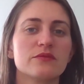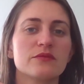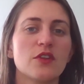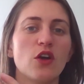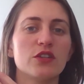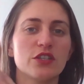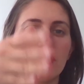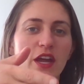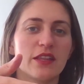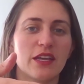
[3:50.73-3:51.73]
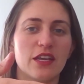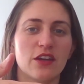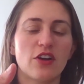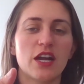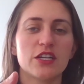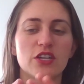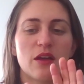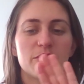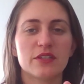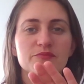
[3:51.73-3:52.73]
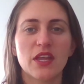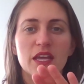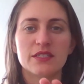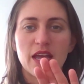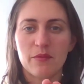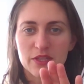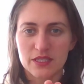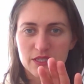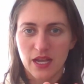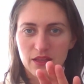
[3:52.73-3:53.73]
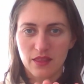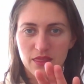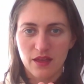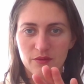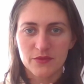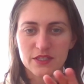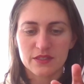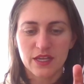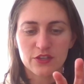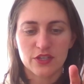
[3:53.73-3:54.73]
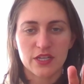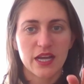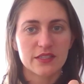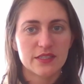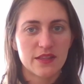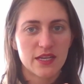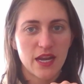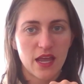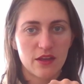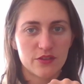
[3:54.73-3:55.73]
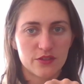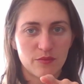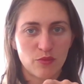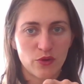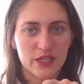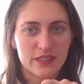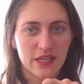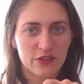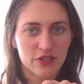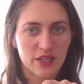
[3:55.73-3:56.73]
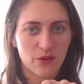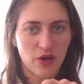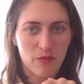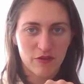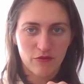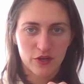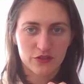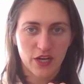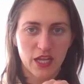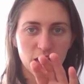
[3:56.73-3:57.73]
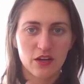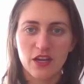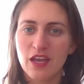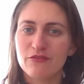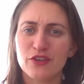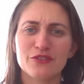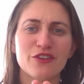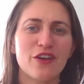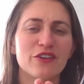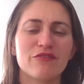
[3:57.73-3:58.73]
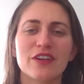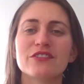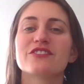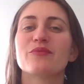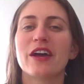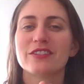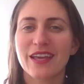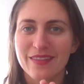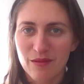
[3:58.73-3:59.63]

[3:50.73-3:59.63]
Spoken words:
Holding your hand like you're karate chopping, tapping the side of the thumb. This is actually next to the nail, so the point is actually that we're aiming for is right here. If you use all your fingers, you're bound to get that